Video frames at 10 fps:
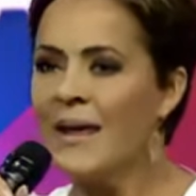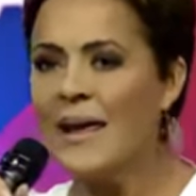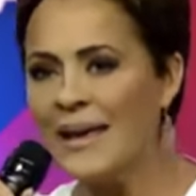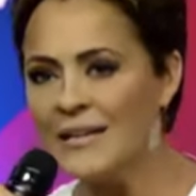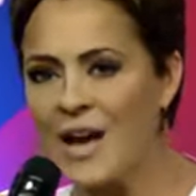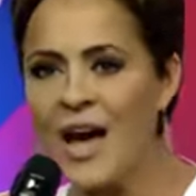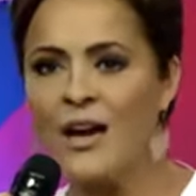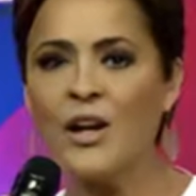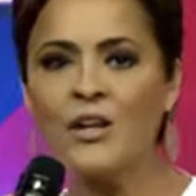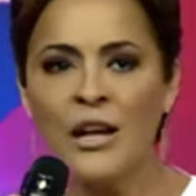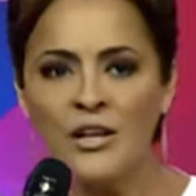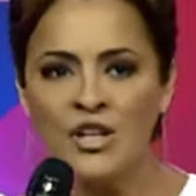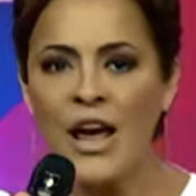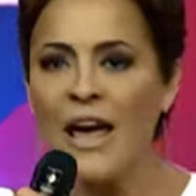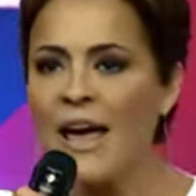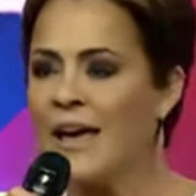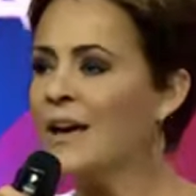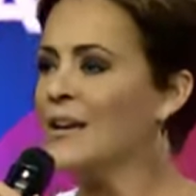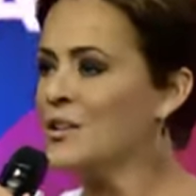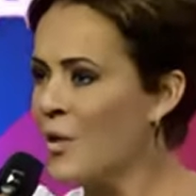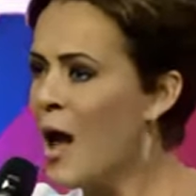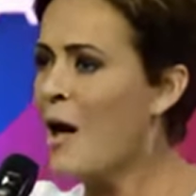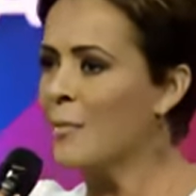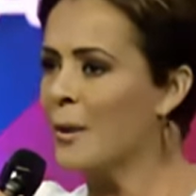in Donald J. Trump.